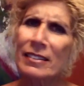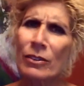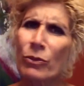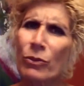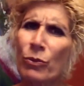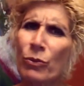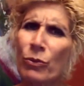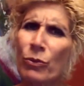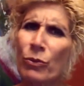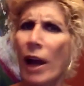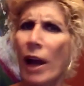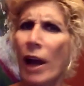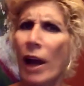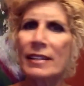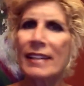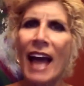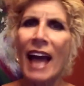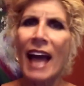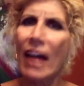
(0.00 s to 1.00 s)
why
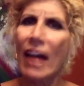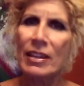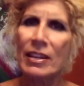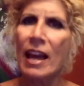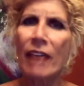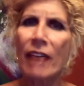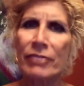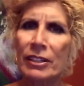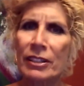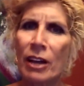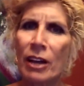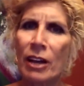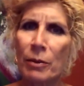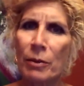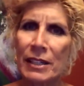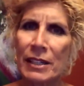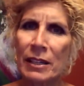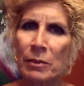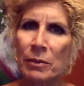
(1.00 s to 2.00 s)
does Kathy have to come
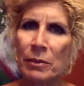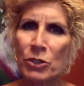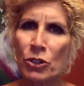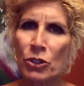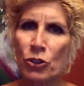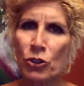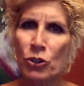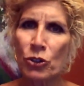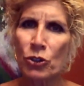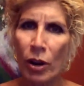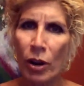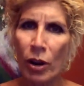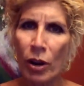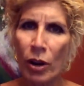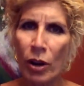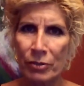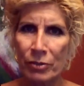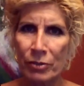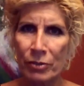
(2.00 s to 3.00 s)
to him
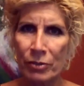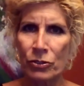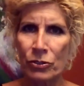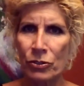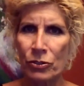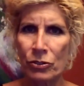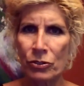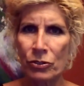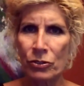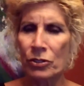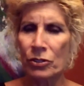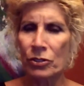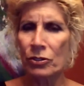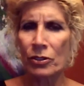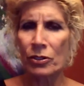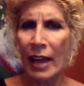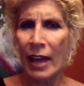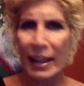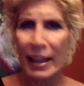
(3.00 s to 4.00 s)

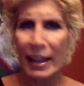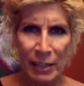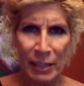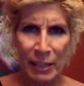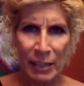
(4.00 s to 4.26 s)
to ask him